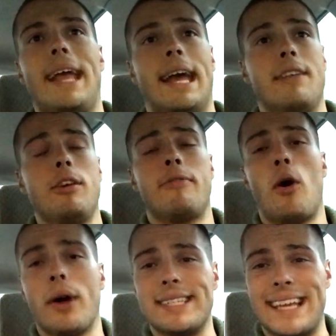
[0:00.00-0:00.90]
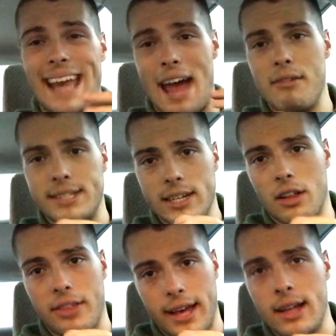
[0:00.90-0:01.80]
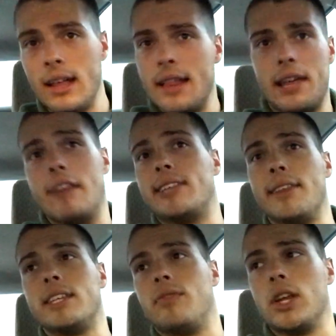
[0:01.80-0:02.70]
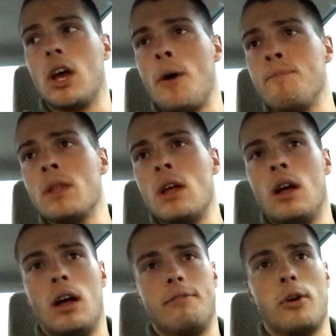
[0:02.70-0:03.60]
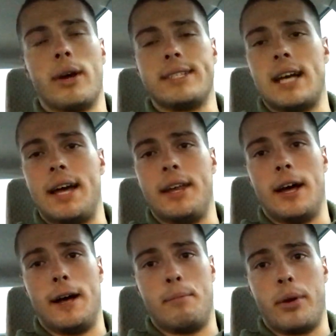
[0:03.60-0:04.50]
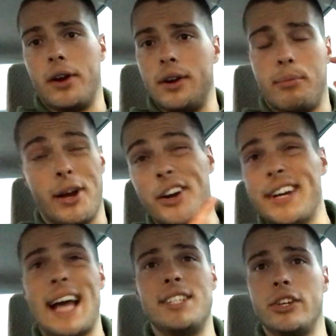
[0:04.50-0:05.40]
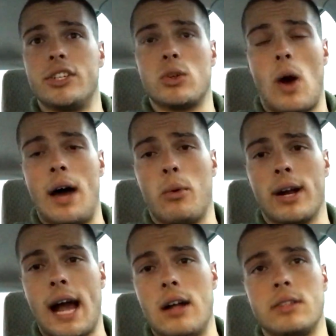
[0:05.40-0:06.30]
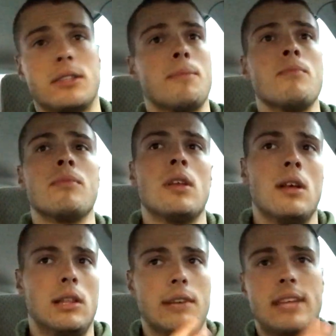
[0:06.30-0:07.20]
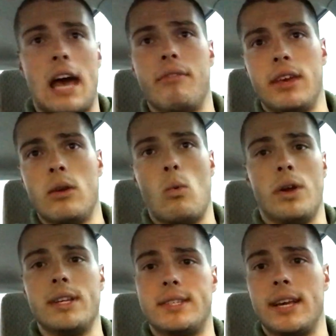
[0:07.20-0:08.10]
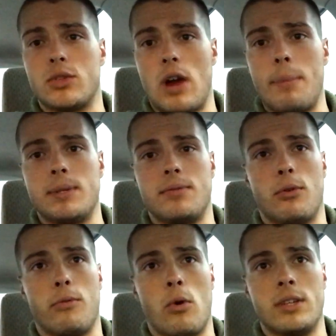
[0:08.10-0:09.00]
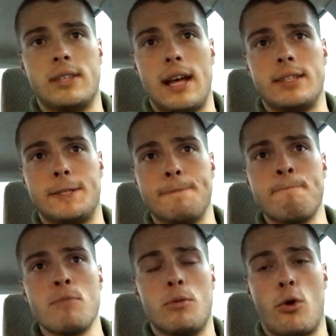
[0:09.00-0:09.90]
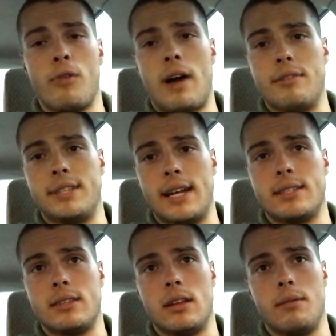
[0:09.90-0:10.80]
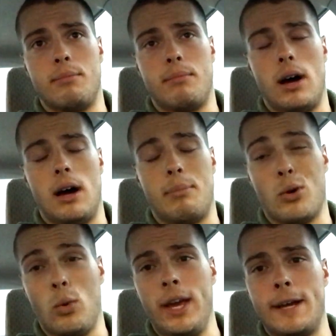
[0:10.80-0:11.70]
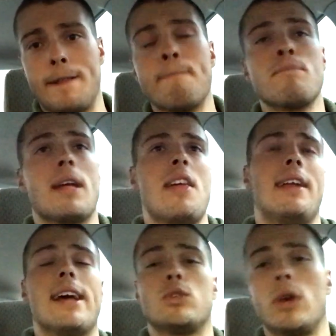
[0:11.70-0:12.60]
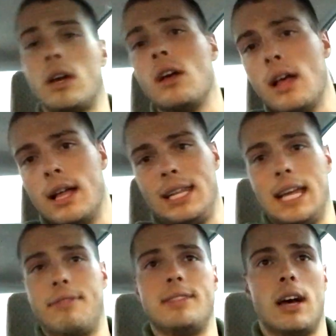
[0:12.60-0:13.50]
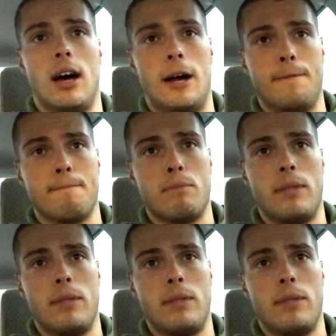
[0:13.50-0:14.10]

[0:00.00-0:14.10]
And if you focus on every single thing that I've said in this video, focus on periodizing your squat workouts. Lift heavy, 1 to 6 reps for 4 to 5 sets per week. And then next week, lift 8